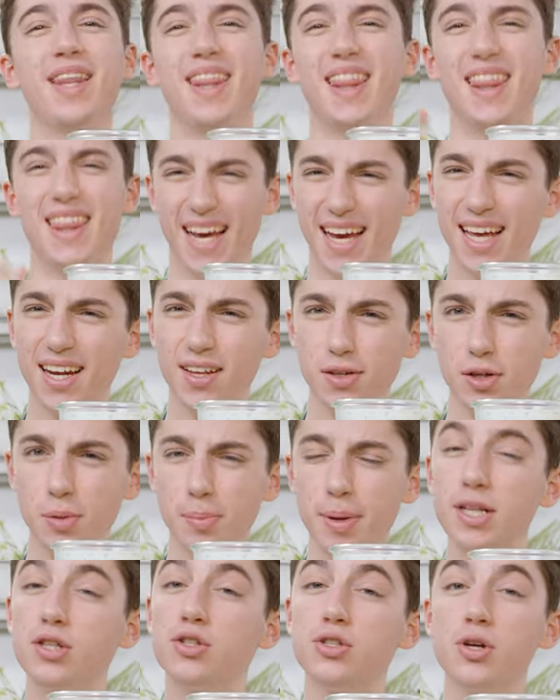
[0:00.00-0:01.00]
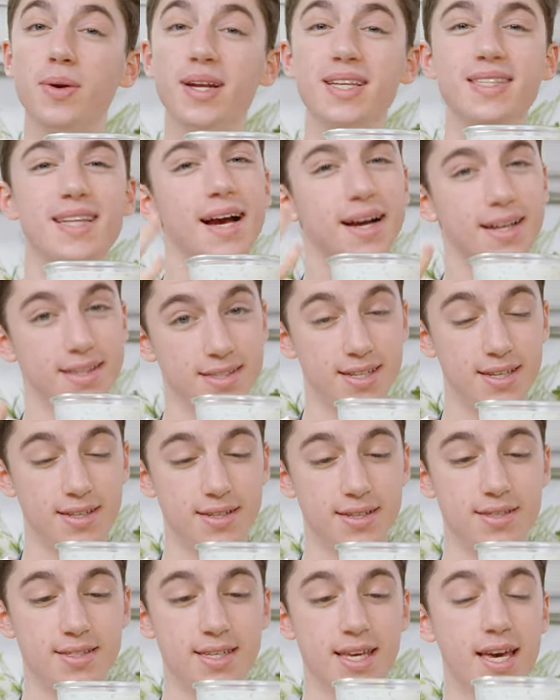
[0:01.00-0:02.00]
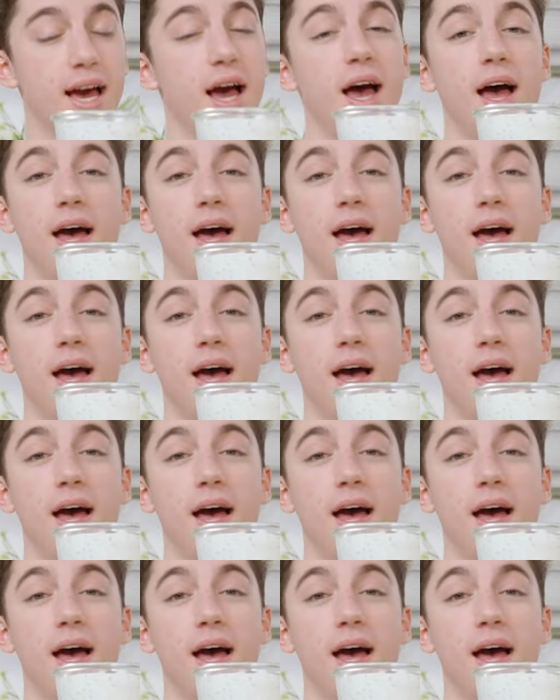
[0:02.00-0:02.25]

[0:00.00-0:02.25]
it thicken a little bit so it is that consistency